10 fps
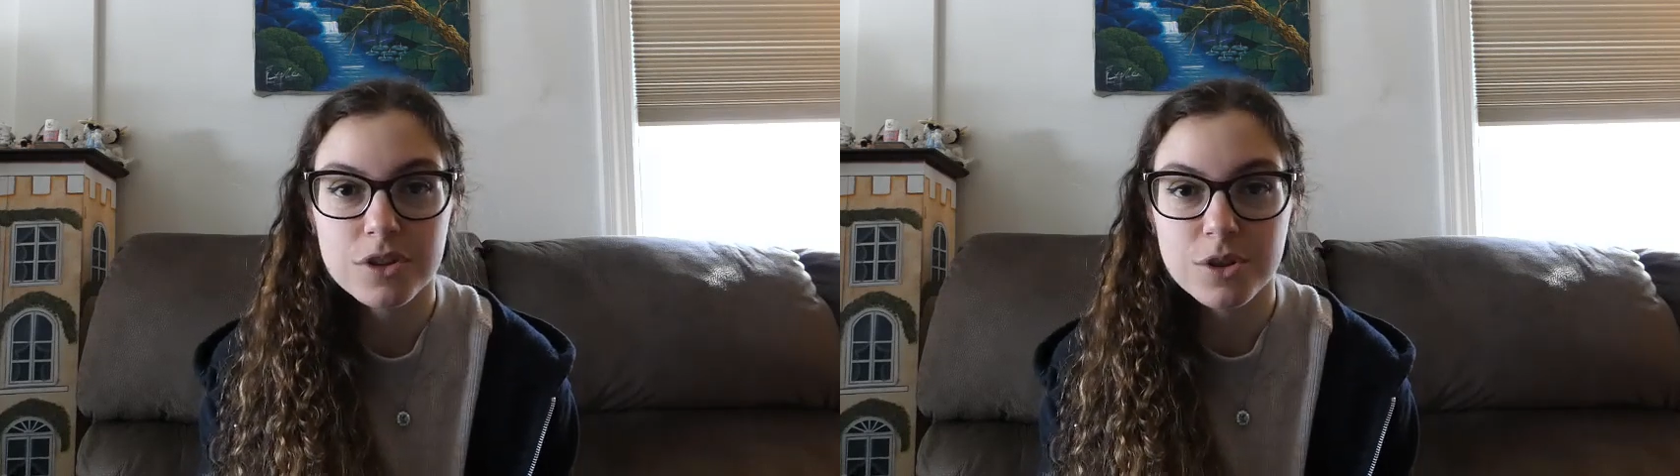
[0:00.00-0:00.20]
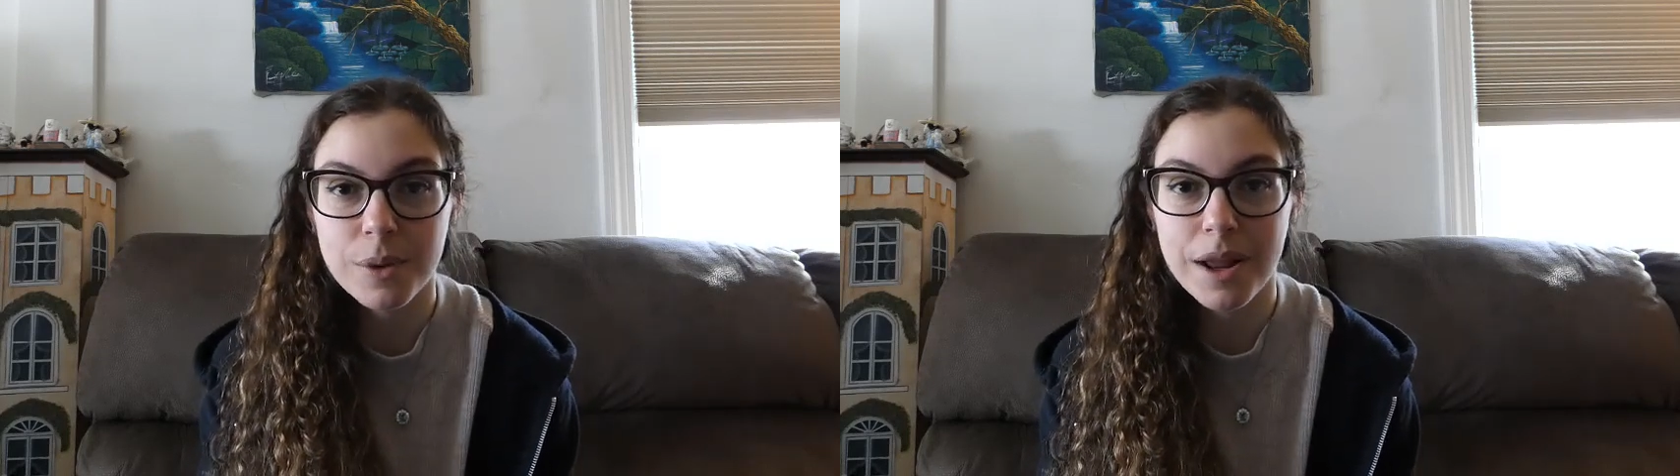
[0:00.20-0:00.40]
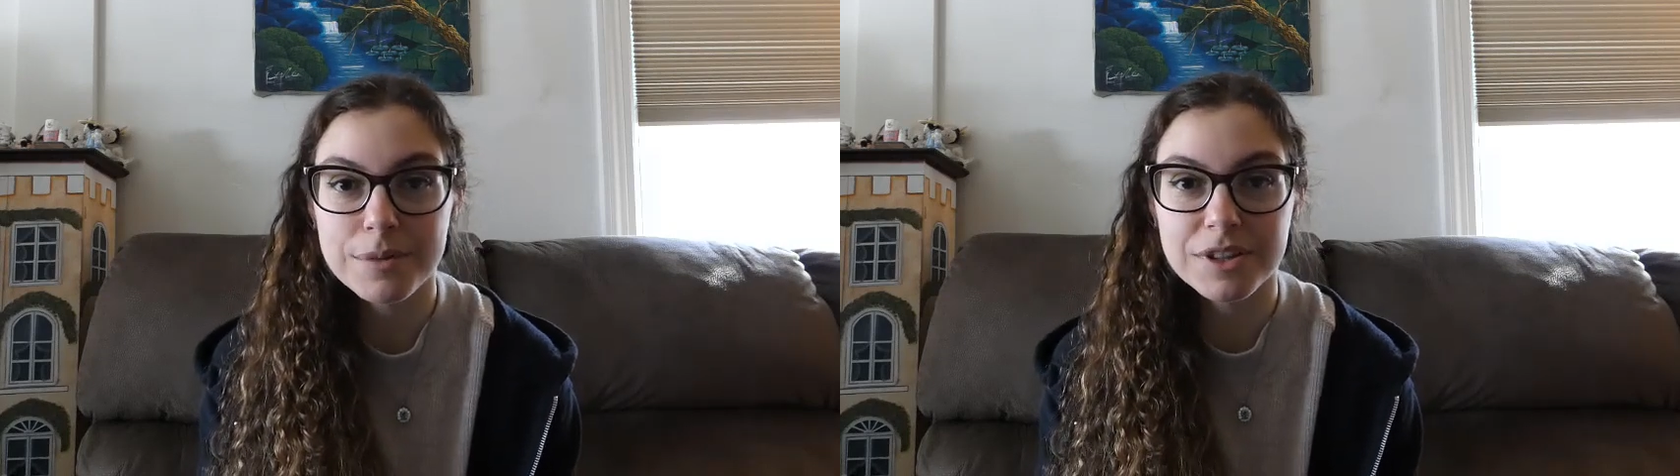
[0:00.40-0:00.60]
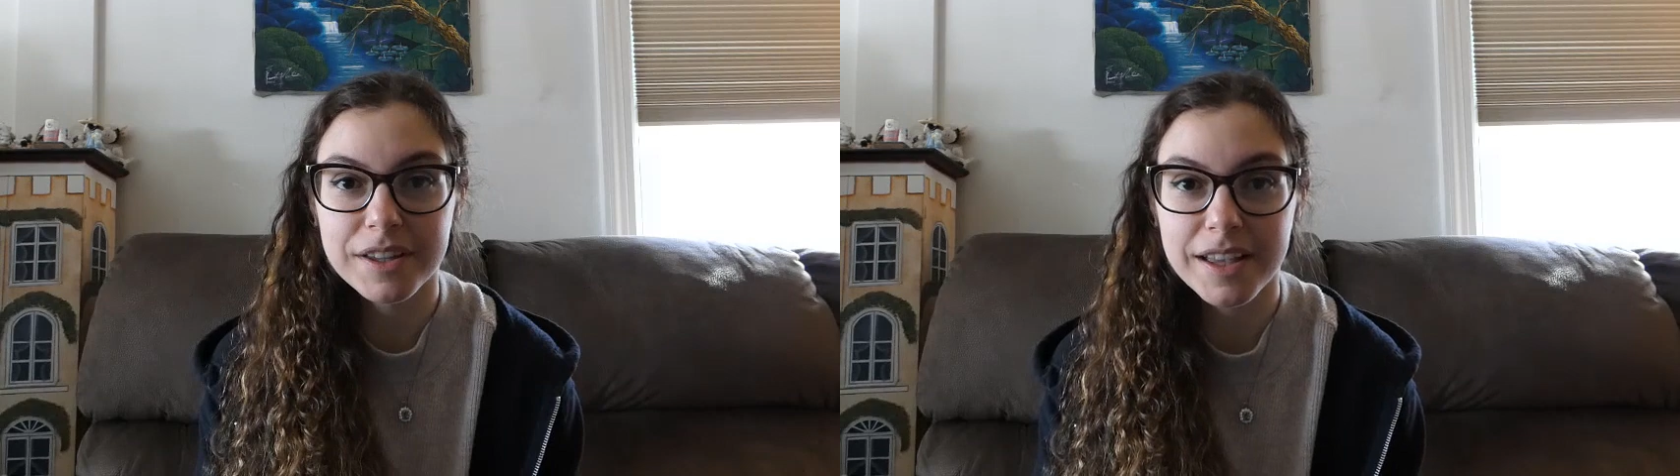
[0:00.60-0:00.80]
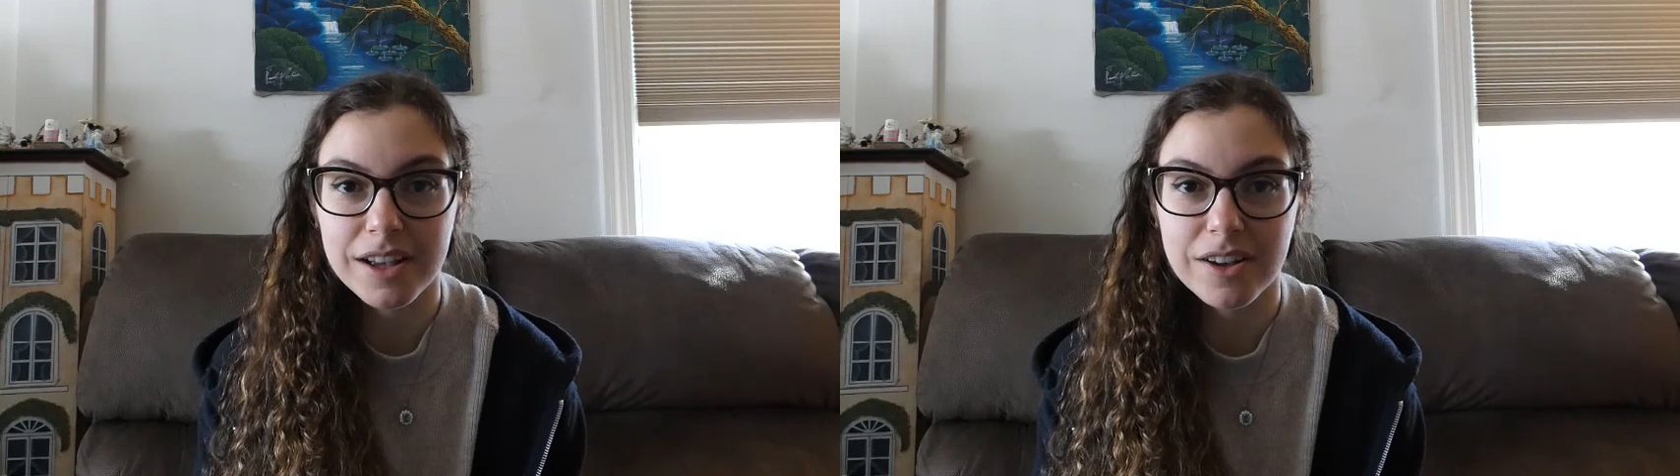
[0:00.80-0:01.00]
So when I was
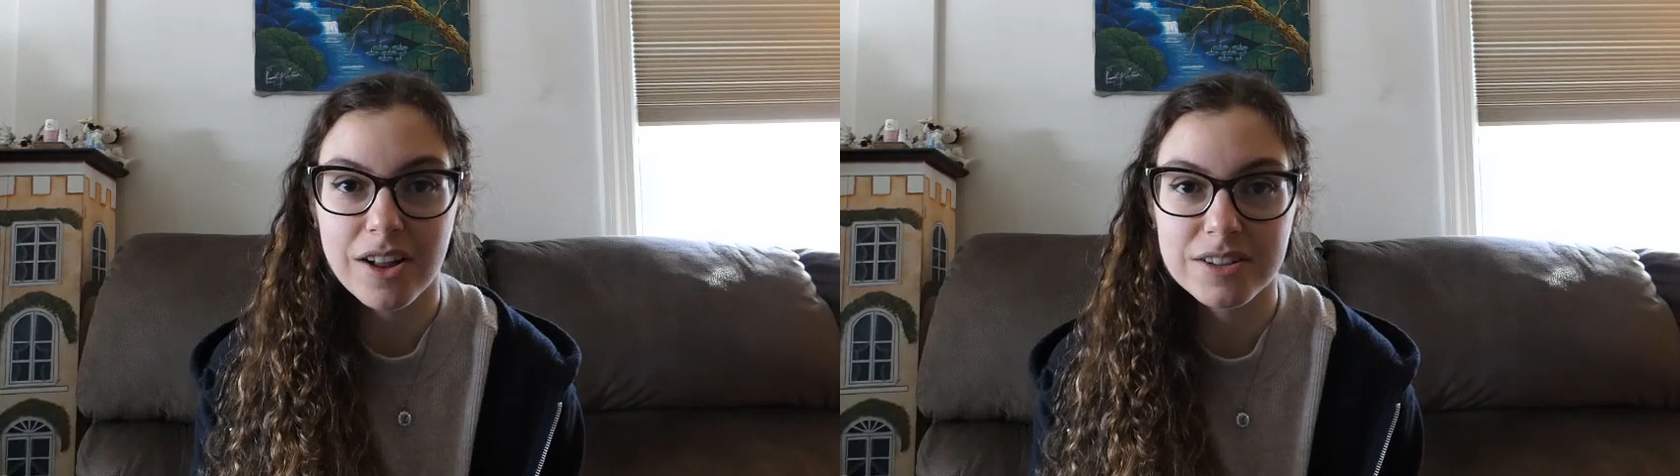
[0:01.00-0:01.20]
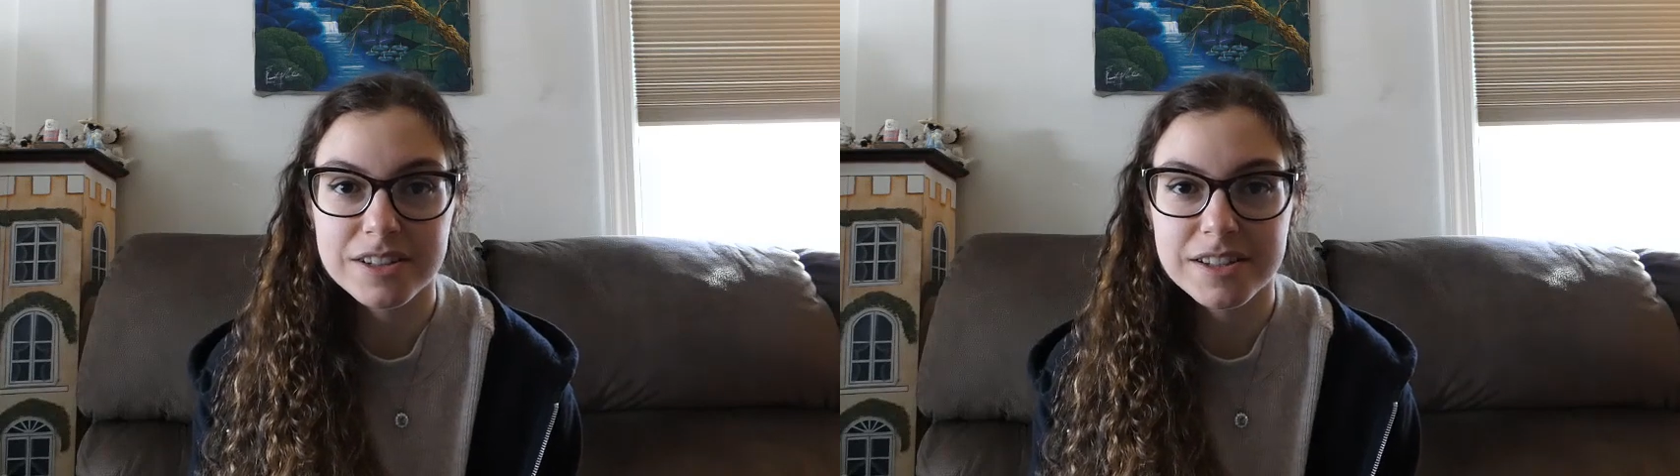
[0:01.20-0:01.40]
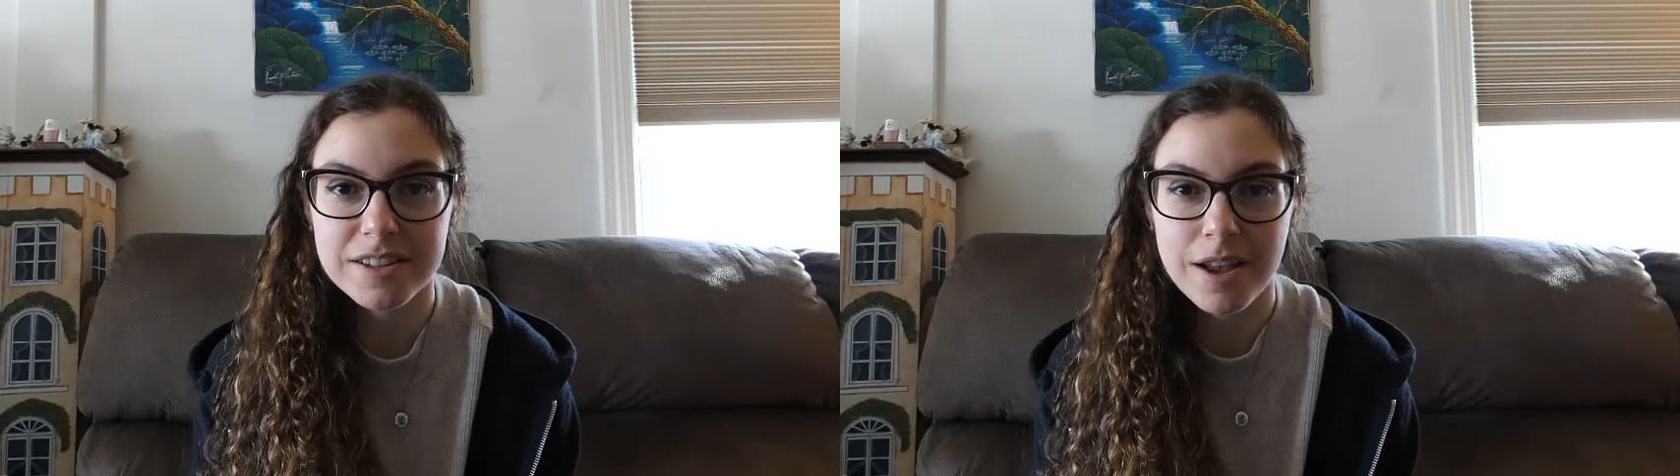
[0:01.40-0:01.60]
looking at colleges,